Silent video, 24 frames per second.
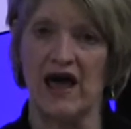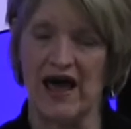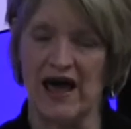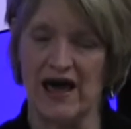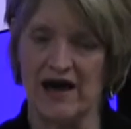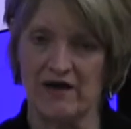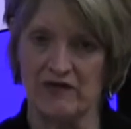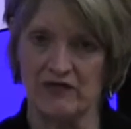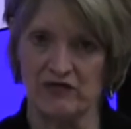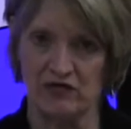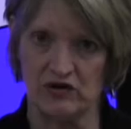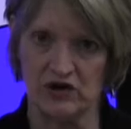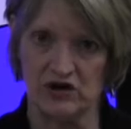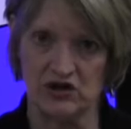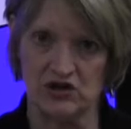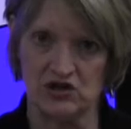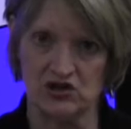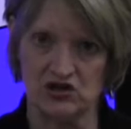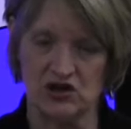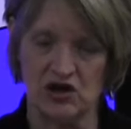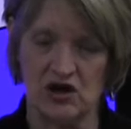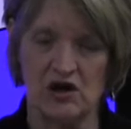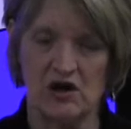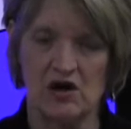
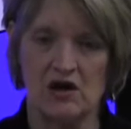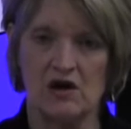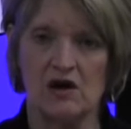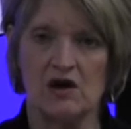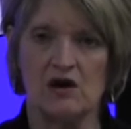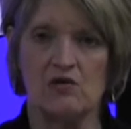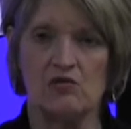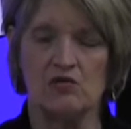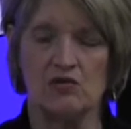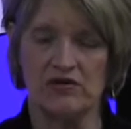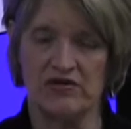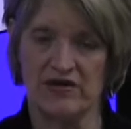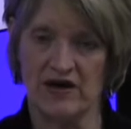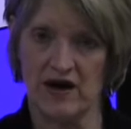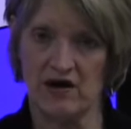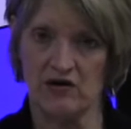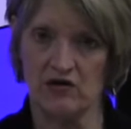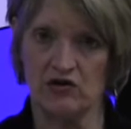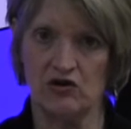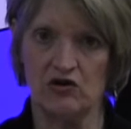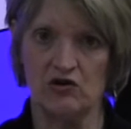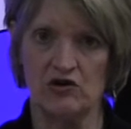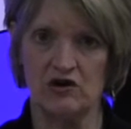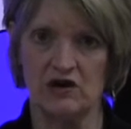average
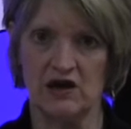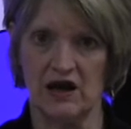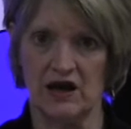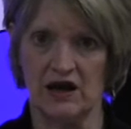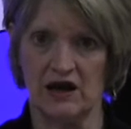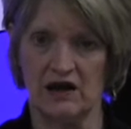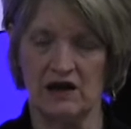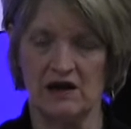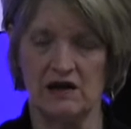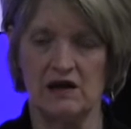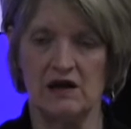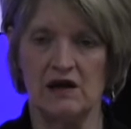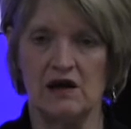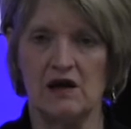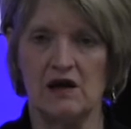without urinating?